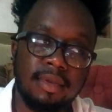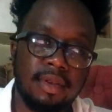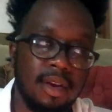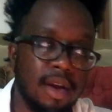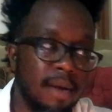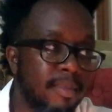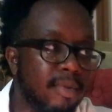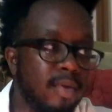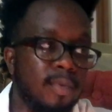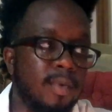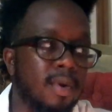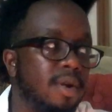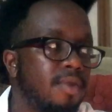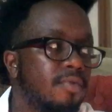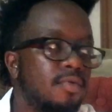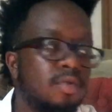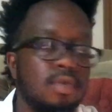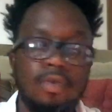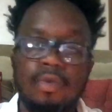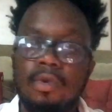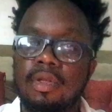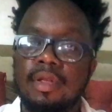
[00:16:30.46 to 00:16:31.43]
Number
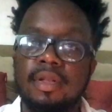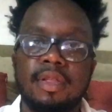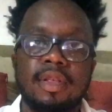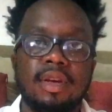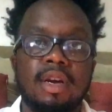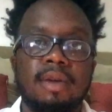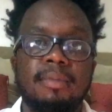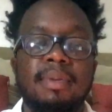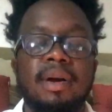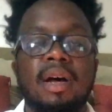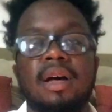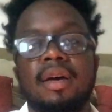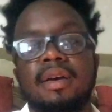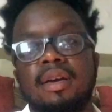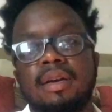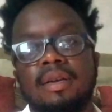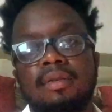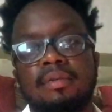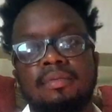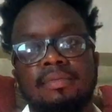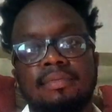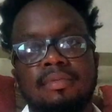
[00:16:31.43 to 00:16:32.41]
one rule in the
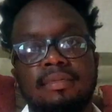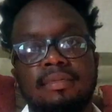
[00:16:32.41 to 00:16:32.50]
Kabbalion,